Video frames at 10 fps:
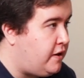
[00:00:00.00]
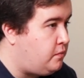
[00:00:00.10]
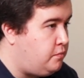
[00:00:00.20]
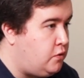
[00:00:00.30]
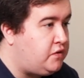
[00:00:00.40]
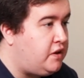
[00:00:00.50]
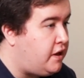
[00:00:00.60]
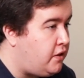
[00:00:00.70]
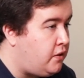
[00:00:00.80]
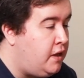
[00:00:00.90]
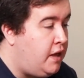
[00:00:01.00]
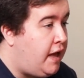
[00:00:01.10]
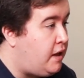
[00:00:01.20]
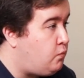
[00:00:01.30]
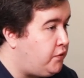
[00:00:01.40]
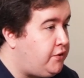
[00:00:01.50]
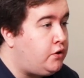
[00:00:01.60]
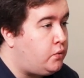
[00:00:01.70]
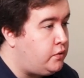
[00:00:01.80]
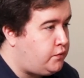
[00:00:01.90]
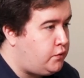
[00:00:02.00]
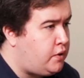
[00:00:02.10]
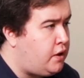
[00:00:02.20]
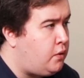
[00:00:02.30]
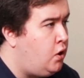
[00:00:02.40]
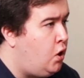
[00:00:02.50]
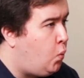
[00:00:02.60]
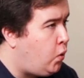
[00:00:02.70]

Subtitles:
about MusicNL and what they're going through,